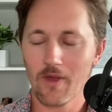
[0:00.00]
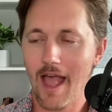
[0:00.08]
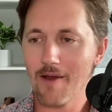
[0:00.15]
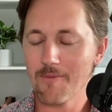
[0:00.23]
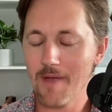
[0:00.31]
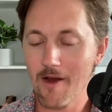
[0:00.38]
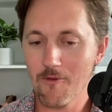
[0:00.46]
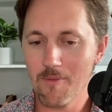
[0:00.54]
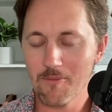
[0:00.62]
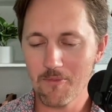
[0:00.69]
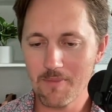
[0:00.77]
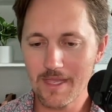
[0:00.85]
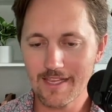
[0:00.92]
I
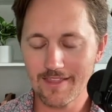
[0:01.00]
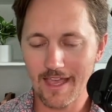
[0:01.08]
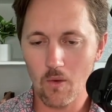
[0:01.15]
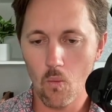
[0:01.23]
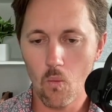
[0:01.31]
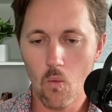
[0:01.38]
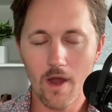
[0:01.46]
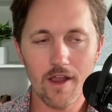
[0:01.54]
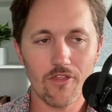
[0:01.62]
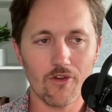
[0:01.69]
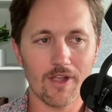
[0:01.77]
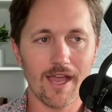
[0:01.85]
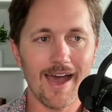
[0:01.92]
remember meeting like one
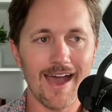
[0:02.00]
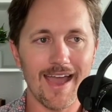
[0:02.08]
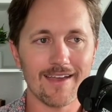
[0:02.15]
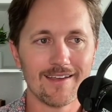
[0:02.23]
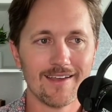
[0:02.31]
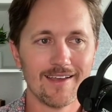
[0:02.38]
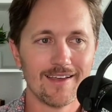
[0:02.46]
other guy